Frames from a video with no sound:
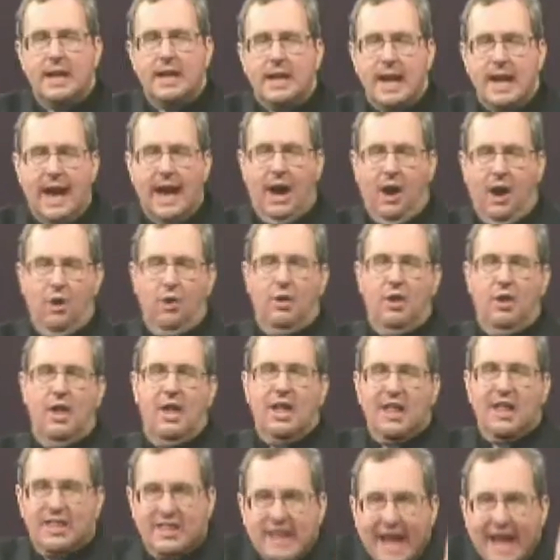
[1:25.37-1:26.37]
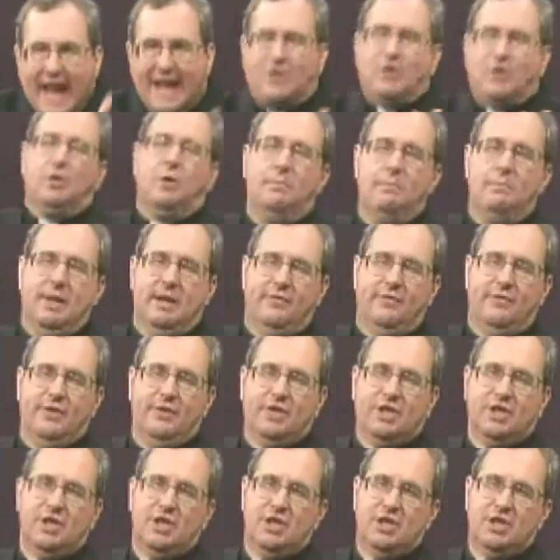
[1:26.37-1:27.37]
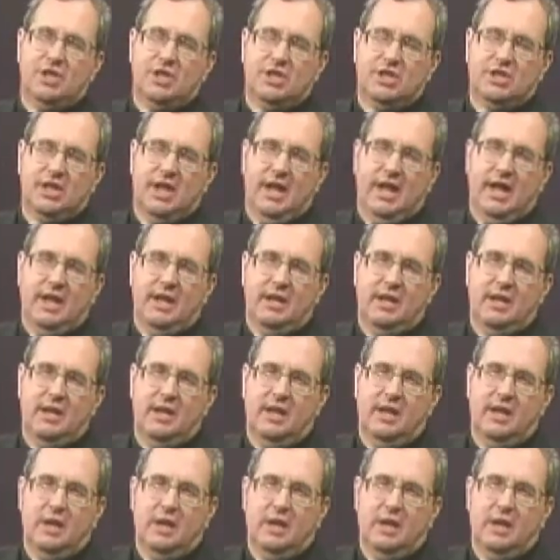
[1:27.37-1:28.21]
Now, that's what metaphysicians said.